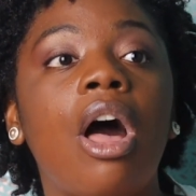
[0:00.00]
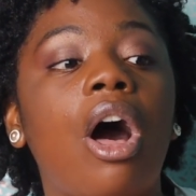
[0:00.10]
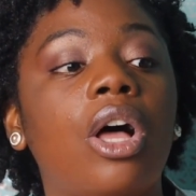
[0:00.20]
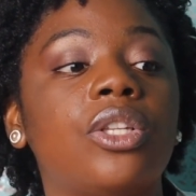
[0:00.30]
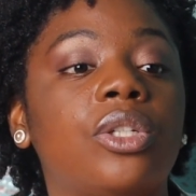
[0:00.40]

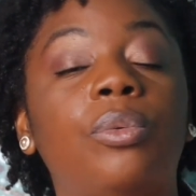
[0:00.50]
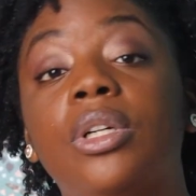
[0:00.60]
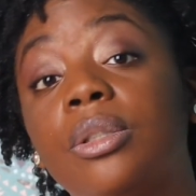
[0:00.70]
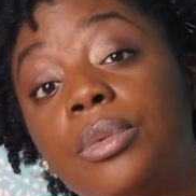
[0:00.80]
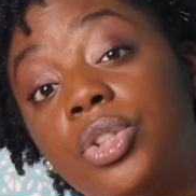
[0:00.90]
Also
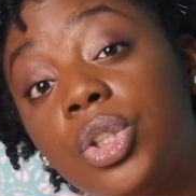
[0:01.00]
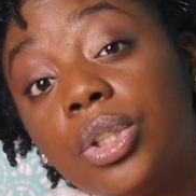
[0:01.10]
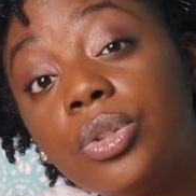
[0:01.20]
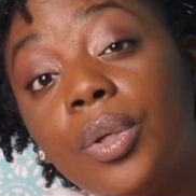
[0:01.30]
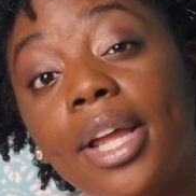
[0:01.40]
working with
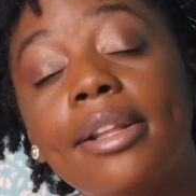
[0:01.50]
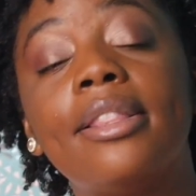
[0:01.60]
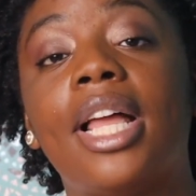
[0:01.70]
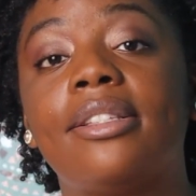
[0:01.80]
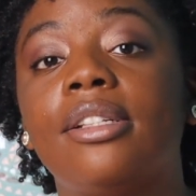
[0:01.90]
children,
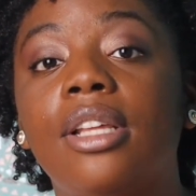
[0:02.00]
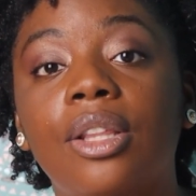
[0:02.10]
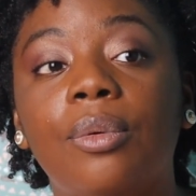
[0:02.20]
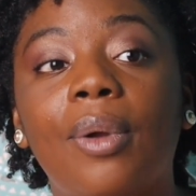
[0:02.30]
that's another